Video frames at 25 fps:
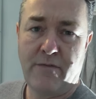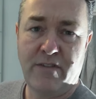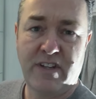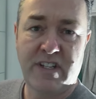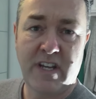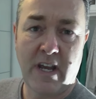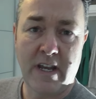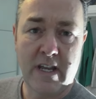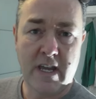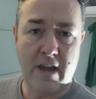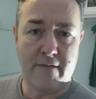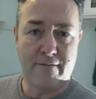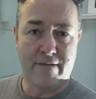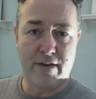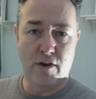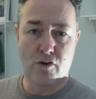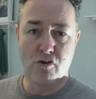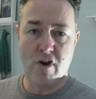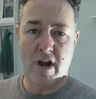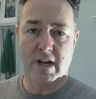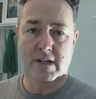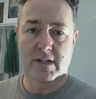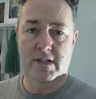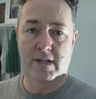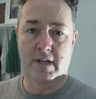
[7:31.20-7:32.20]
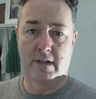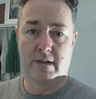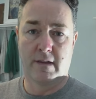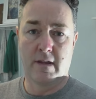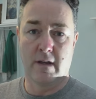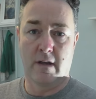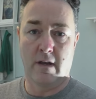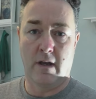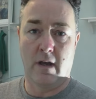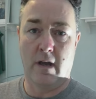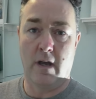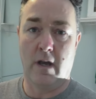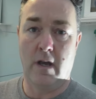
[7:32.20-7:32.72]
take it for granted
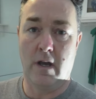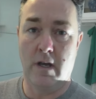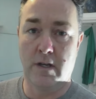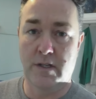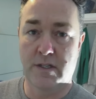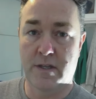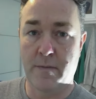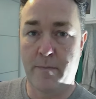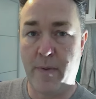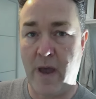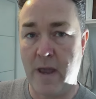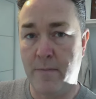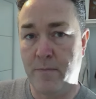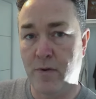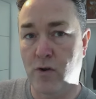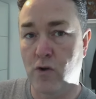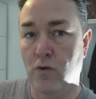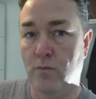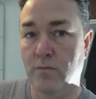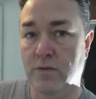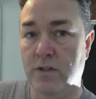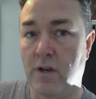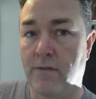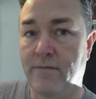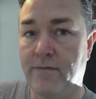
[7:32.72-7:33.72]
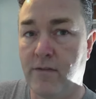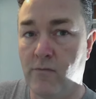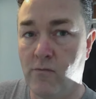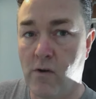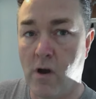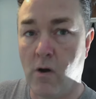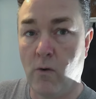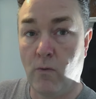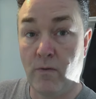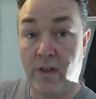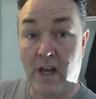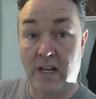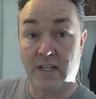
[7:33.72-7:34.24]
that as the paper comes off the
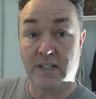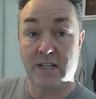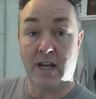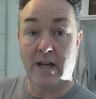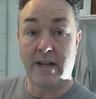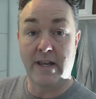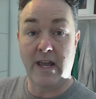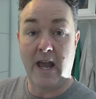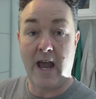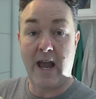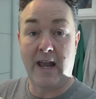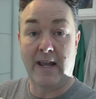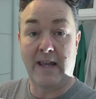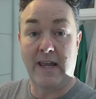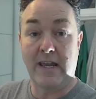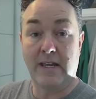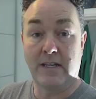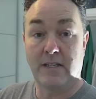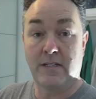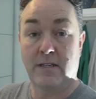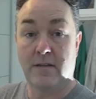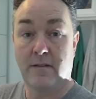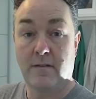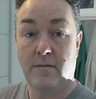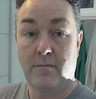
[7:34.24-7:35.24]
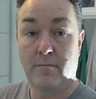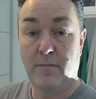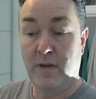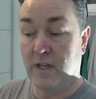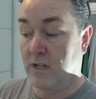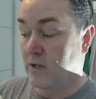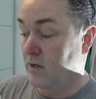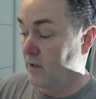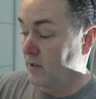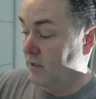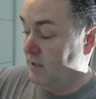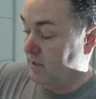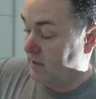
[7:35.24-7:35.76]
roll, that's how you hang it.
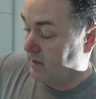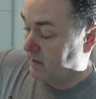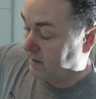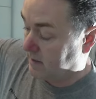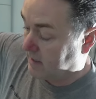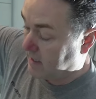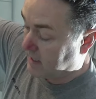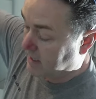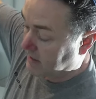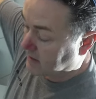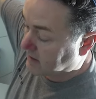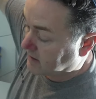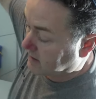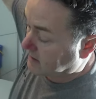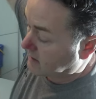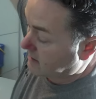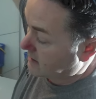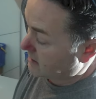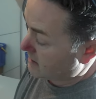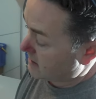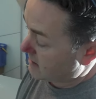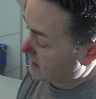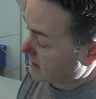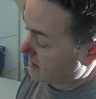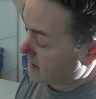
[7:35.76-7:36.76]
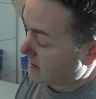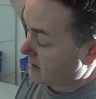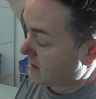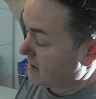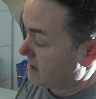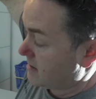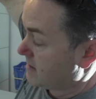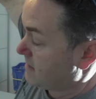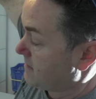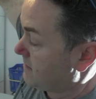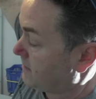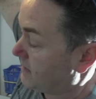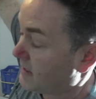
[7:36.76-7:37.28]
Because this,
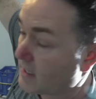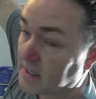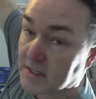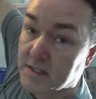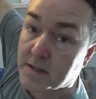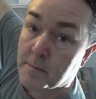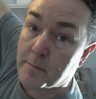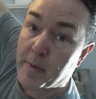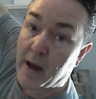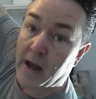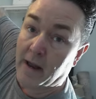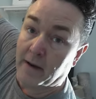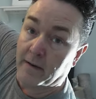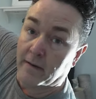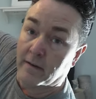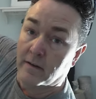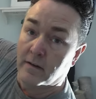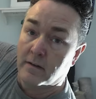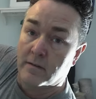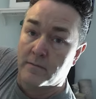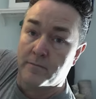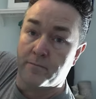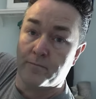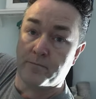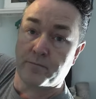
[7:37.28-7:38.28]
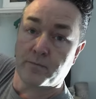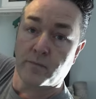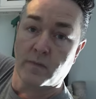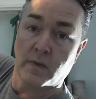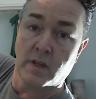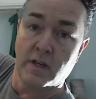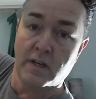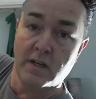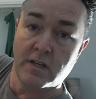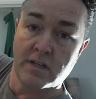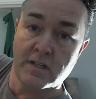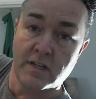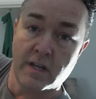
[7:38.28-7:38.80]
that's the pattern.
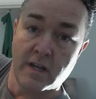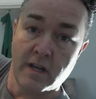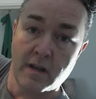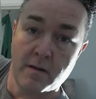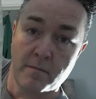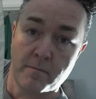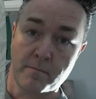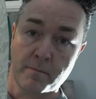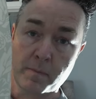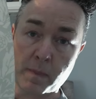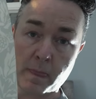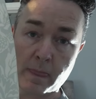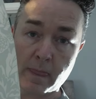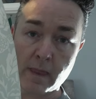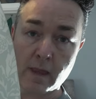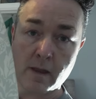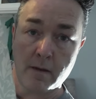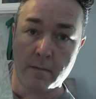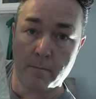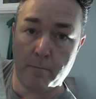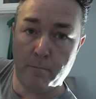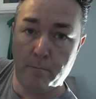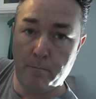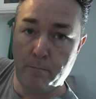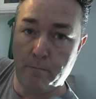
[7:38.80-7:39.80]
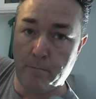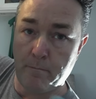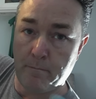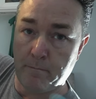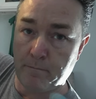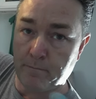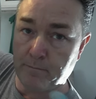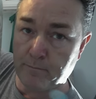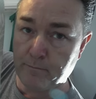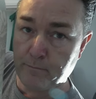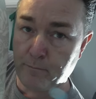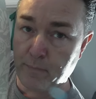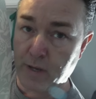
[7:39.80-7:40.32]
Can you see it?
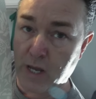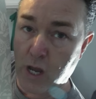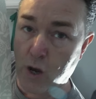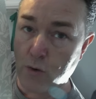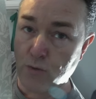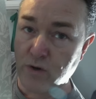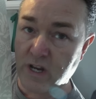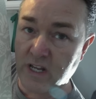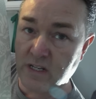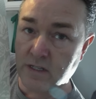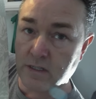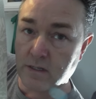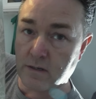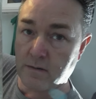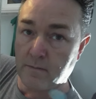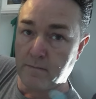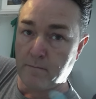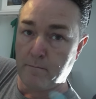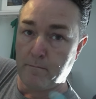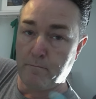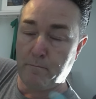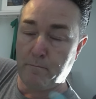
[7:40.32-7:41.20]
Peonies.